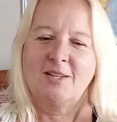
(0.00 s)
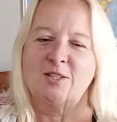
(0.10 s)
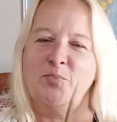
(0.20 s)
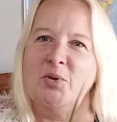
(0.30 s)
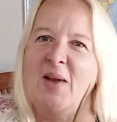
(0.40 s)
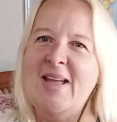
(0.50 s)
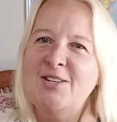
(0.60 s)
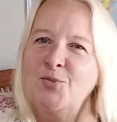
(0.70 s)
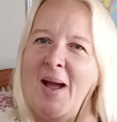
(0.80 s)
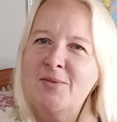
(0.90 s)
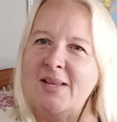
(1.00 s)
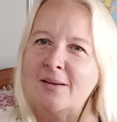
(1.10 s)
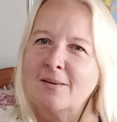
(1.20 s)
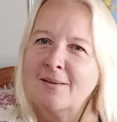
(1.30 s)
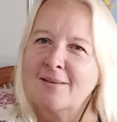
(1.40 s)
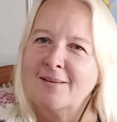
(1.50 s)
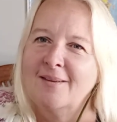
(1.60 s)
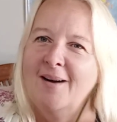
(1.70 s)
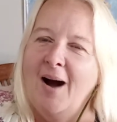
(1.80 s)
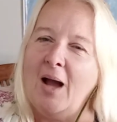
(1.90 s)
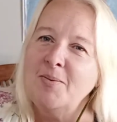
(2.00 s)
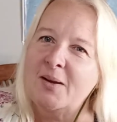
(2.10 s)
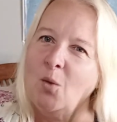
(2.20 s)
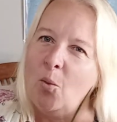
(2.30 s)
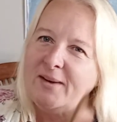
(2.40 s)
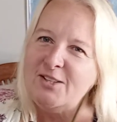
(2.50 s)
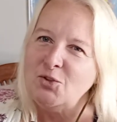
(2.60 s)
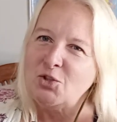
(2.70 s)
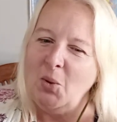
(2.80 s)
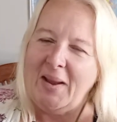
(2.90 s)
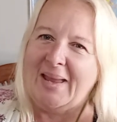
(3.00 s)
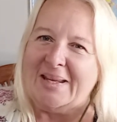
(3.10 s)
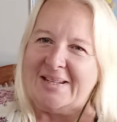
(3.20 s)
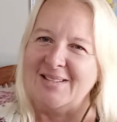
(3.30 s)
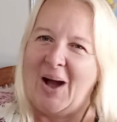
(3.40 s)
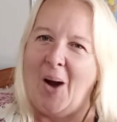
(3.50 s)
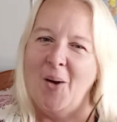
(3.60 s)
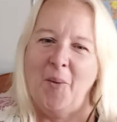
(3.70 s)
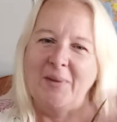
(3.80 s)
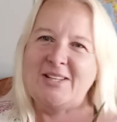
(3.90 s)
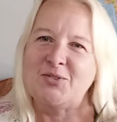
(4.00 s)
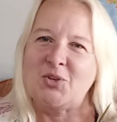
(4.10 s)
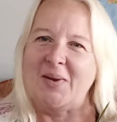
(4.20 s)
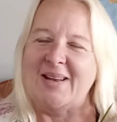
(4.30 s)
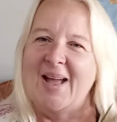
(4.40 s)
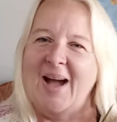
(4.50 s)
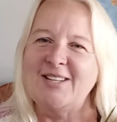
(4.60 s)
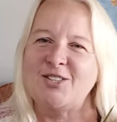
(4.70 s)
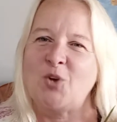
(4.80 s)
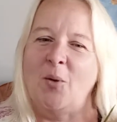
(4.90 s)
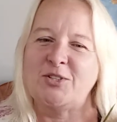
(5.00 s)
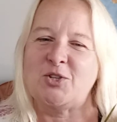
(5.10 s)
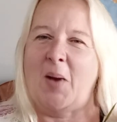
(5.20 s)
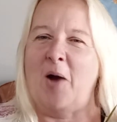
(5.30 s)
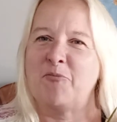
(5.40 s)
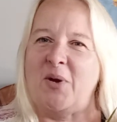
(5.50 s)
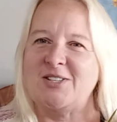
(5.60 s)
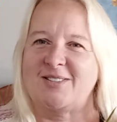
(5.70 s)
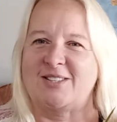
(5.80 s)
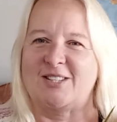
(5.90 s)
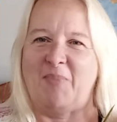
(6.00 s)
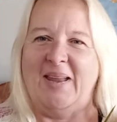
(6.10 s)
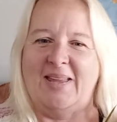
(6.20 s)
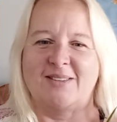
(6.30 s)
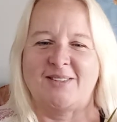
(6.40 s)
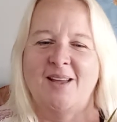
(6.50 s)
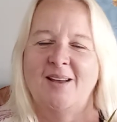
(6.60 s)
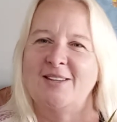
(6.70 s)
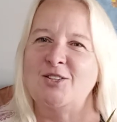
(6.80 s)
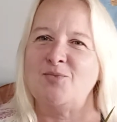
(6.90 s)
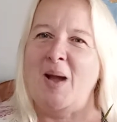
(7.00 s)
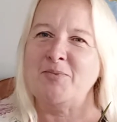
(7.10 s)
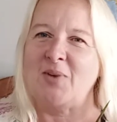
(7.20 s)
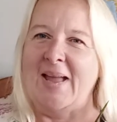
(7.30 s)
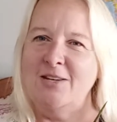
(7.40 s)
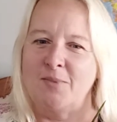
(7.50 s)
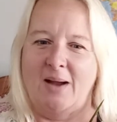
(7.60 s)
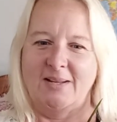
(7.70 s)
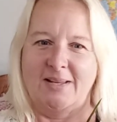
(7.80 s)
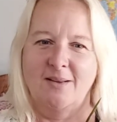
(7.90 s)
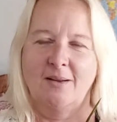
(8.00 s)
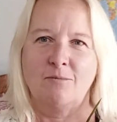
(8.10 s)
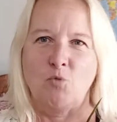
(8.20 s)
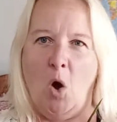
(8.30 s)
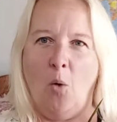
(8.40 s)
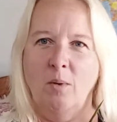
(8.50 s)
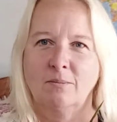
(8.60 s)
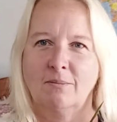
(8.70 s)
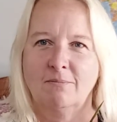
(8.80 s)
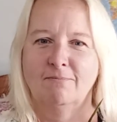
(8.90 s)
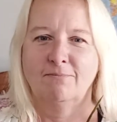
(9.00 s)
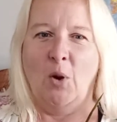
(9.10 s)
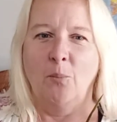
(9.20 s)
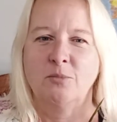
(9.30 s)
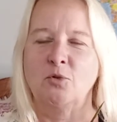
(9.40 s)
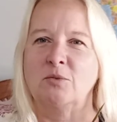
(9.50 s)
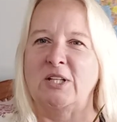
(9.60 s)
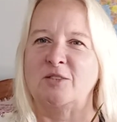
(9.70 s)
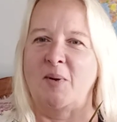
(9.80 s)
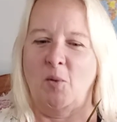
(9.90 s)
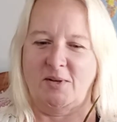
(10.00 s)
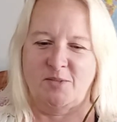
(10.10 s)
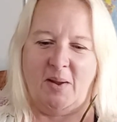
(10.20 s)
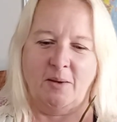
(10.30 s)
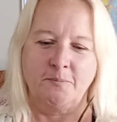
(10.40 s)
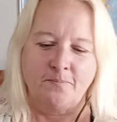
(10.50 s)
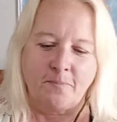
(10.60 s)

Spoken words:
She put her hand around it. I'm like, what are you doing? What are you doing? I just told you how precious this spike is. You just wrapped your hand around it. No, you don't touch my orchid spike.